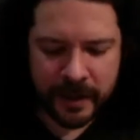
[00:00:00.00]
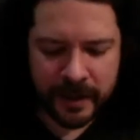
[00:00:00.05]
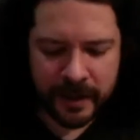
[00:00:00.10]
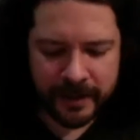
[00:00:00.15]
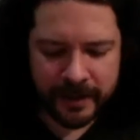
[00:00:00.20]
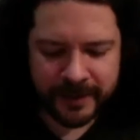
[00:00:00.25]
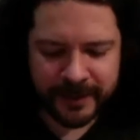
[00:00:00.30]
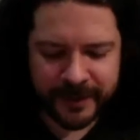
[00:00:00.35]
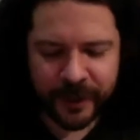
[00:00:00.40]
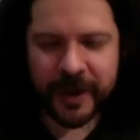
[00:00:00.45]

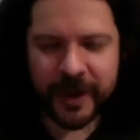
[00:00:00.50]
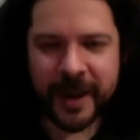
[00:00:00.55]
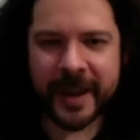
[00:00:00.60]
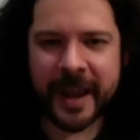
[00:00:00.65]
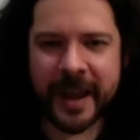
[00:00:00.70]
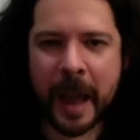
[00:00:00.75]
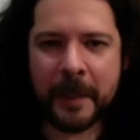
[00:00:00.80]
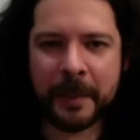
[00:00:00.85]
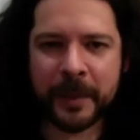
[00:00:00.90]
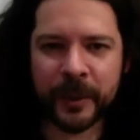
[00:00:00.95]
start like
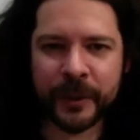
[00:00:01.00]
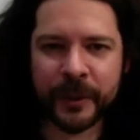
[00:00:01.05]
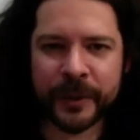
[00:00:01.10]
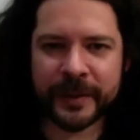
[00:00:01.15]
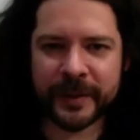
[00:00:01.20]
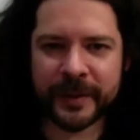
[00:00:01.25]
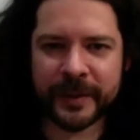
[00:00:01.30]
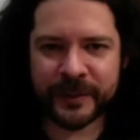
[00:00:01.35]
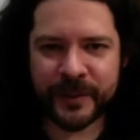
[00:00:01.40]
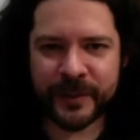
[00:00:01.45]

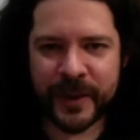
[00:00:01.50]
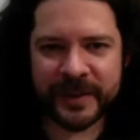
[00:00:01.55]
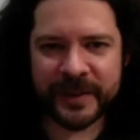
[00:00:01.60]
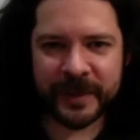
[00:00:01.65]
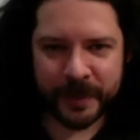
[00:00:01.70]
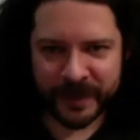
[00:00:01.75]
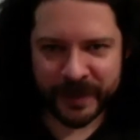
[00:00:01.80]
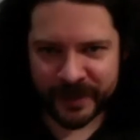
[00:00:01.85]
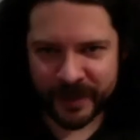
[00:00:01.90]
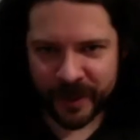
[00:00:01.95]
uploading these
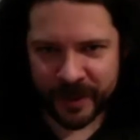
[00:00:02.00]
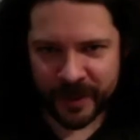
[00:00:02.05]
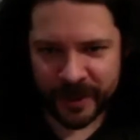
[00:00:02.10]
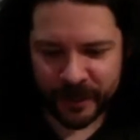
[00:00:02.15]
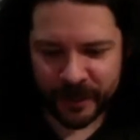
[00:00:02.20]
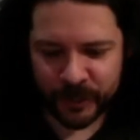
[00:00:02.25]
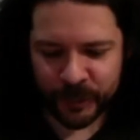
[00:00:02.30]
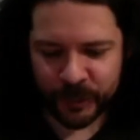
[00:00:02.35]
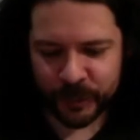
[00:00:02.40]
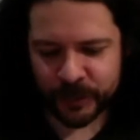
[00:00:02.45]
recipes on a
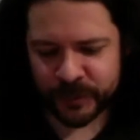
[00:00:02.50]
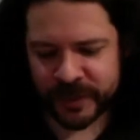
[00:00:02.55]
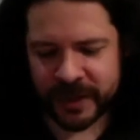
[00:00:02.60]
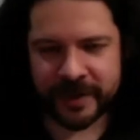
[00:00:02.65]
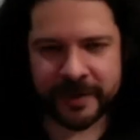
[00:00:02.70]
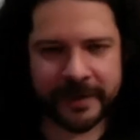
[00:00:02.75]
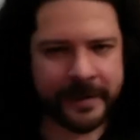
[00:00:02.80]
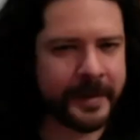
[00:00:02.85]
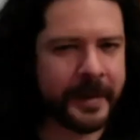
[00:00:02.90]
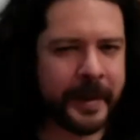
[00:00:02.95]
YouTube
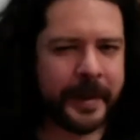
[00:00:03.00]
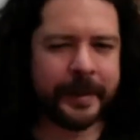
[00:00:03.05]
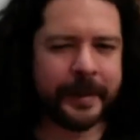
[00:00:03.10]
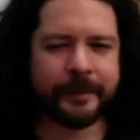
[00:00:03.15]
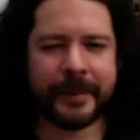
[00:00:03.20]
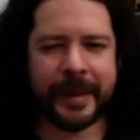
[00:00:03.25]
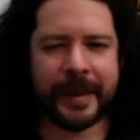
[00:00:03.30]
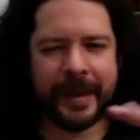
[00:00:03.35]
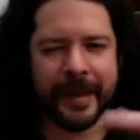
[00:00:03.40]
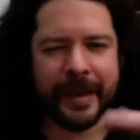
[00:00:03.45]
channel? I'm
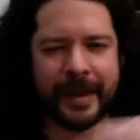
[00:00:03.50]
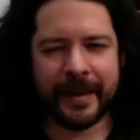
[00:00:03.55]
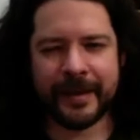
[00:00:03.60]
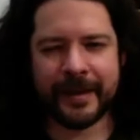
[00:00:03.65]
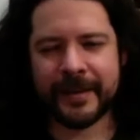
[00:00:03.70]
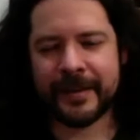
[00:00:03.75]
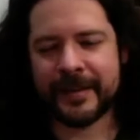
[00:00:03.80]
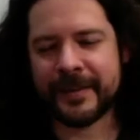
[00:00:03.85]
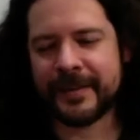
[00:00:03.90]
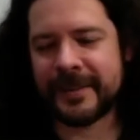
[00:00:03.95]
like,
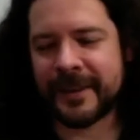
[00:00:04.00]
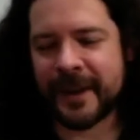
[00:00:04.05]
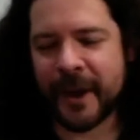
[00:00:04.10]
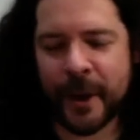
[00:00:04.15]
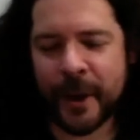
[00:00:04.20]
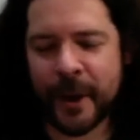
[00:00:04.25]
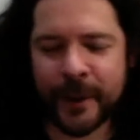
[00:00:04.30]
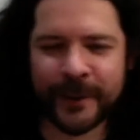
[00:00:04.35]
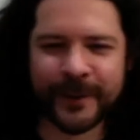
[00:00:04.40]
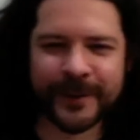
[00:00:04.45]
eh,
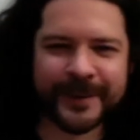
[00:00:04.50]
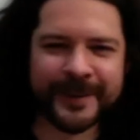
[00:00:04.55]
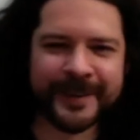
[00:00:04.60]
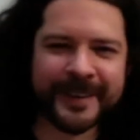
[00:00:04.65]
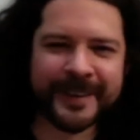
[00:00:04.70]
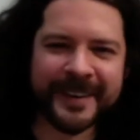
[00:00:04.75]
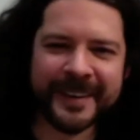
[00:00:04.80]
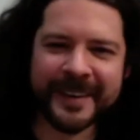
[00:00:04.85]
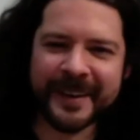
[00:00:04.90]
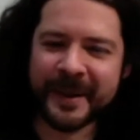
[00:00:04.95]
no.
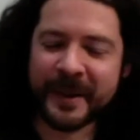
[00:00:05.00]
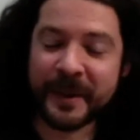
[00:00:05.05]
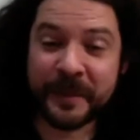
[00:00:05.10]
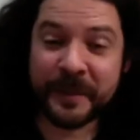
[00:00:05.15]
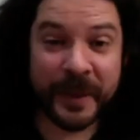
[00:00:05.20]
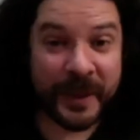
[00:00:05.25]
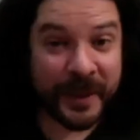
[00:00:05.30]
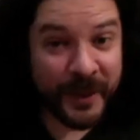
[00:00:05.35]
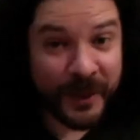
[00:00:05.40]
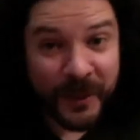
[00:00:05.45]

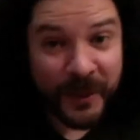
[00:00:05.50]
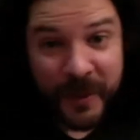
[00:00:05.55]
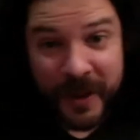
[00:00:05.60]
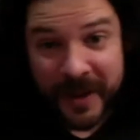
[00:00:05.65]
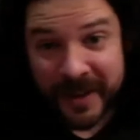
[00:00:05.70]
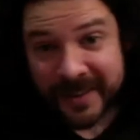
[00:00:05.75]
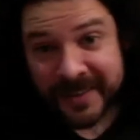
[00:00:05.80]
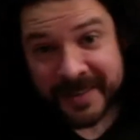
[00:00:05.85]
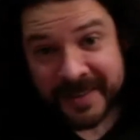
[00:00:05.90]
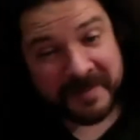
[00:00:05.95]
But you know
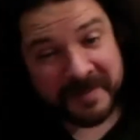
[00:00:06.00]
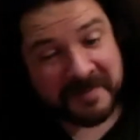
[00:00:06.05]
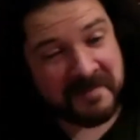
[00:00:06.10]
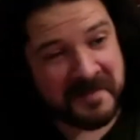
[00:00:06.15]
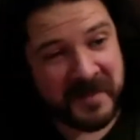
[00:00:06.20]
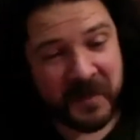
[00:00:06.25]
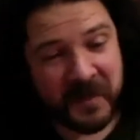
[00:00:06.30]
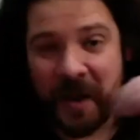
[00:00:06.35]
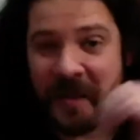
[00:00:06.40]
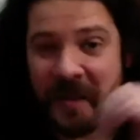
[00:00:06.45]
what?
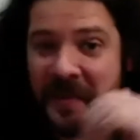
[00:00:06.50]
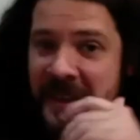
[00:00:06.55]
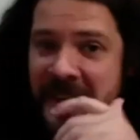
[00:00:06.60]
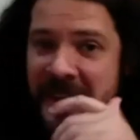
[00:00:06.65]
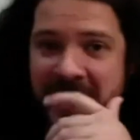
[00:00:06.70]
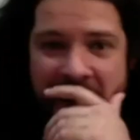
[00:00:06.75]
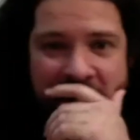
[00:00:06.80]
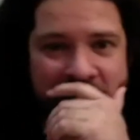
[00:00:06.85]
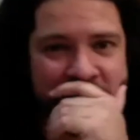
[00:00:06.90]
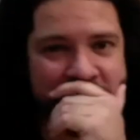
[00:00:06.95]
One
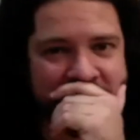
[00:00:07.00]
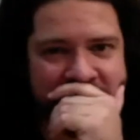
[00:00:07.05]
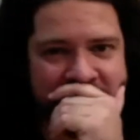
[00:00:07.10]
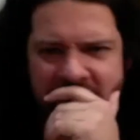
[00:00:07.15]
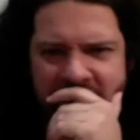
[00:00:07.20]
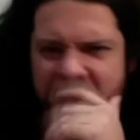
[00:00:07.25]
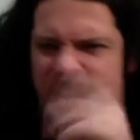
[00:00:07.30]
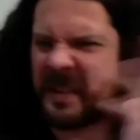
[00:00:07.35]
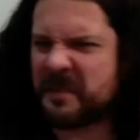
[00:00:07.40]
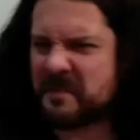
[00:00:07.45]
day I was
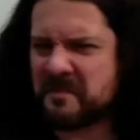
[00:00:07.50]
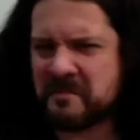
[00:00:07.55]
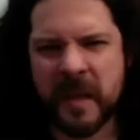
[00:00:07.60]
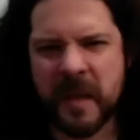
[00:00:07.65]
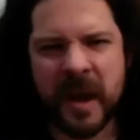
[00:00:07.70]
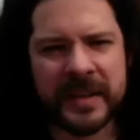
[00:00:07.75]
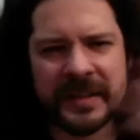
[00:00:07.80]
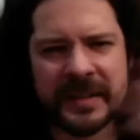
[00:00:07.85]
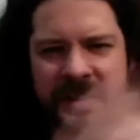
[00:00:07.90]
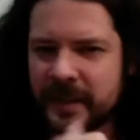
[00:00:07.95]
like,
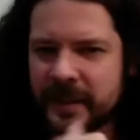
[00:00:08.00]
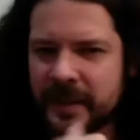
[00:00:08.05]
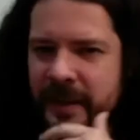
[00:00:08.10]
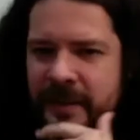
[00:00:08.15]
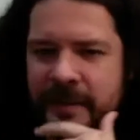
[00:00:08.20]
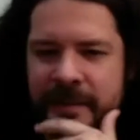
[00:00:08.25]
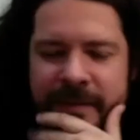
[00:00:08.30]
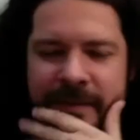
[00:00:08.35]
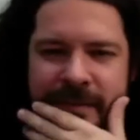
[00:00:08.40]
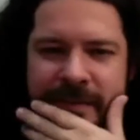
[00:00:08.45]
months later,
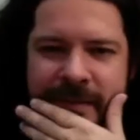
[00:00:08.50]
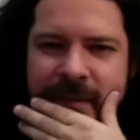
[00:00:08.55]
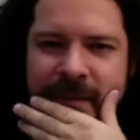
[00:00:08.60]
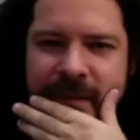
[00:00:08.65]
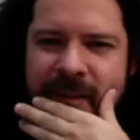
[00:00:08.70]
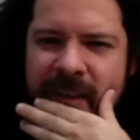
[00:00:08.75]
it's